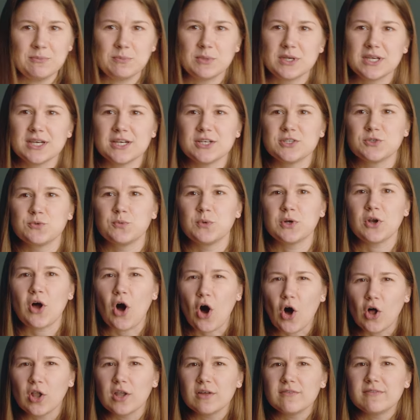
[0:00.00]
Because what
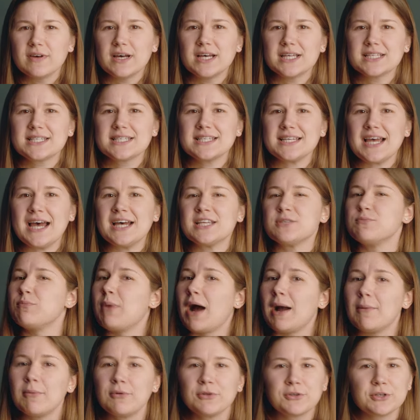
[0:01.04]
all of us as
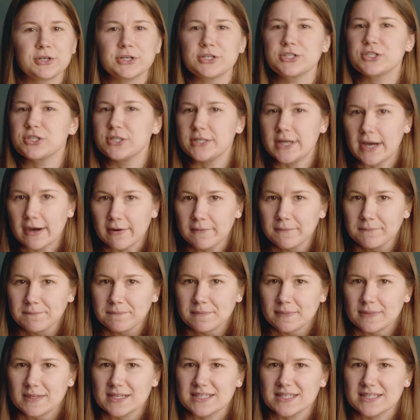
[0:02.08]
Bible nerds know